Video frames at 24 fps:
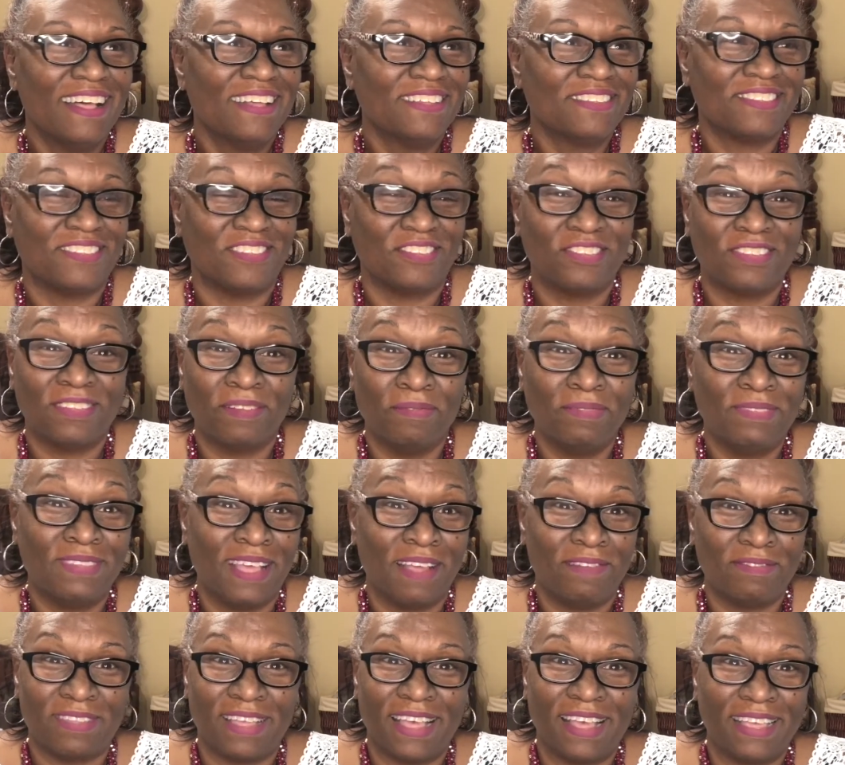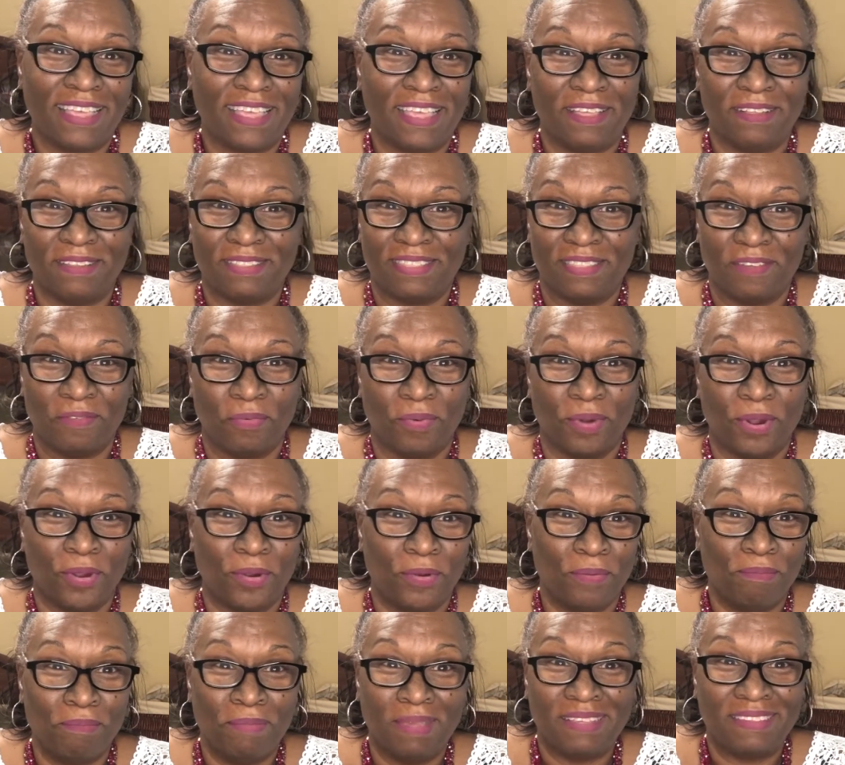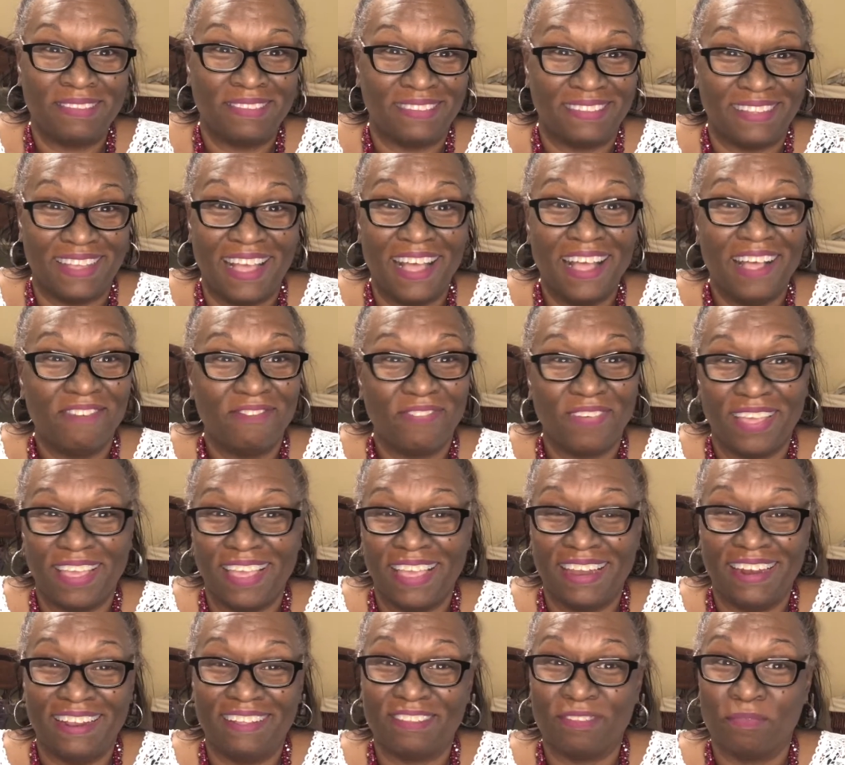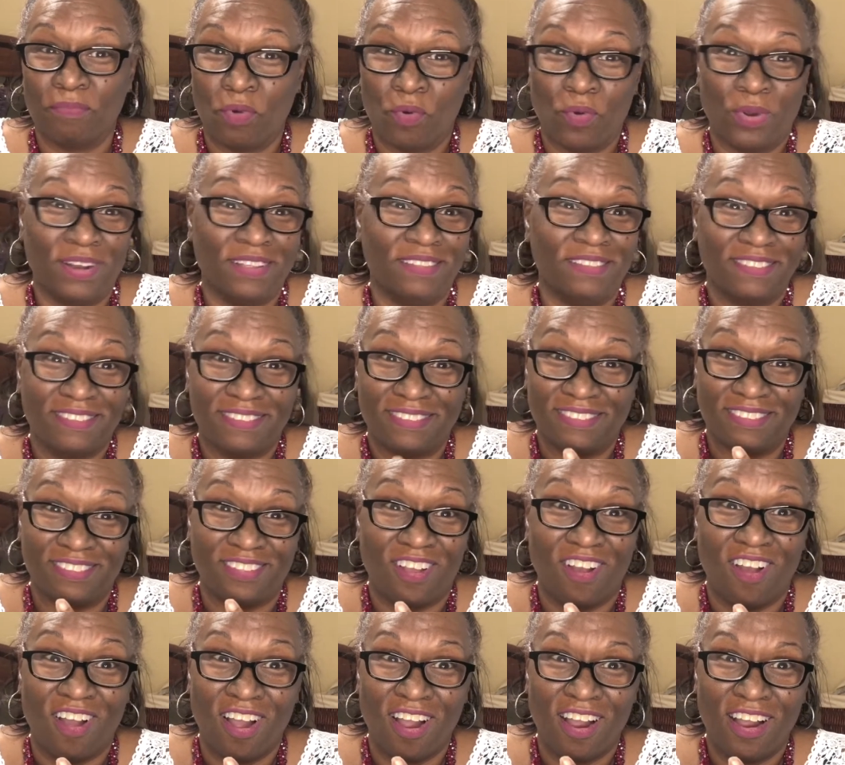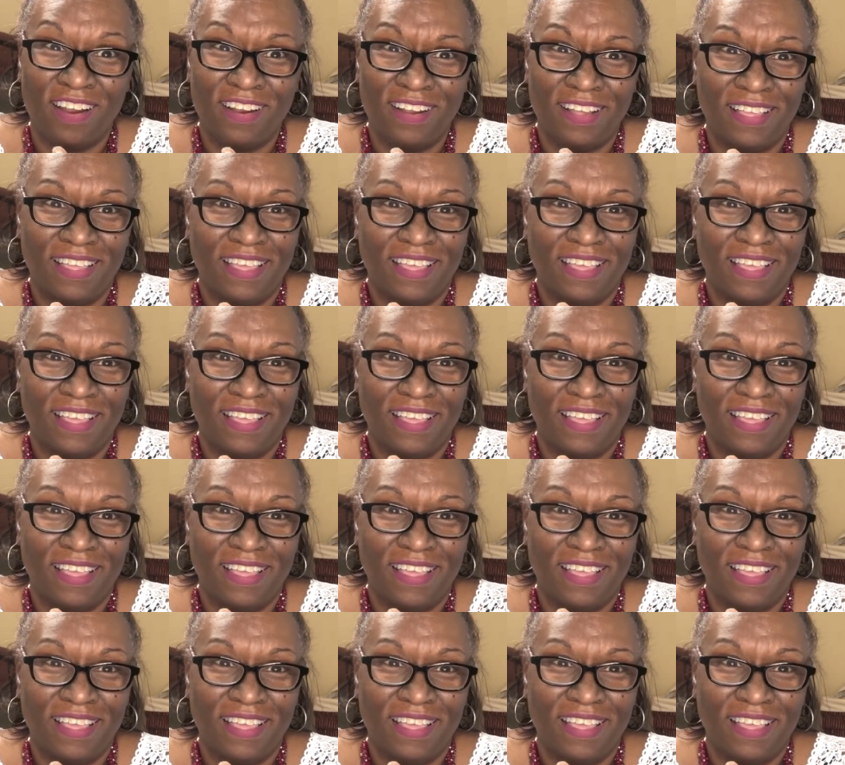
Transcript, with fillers: So sometimes I get the word mixed up and it's Morningstar.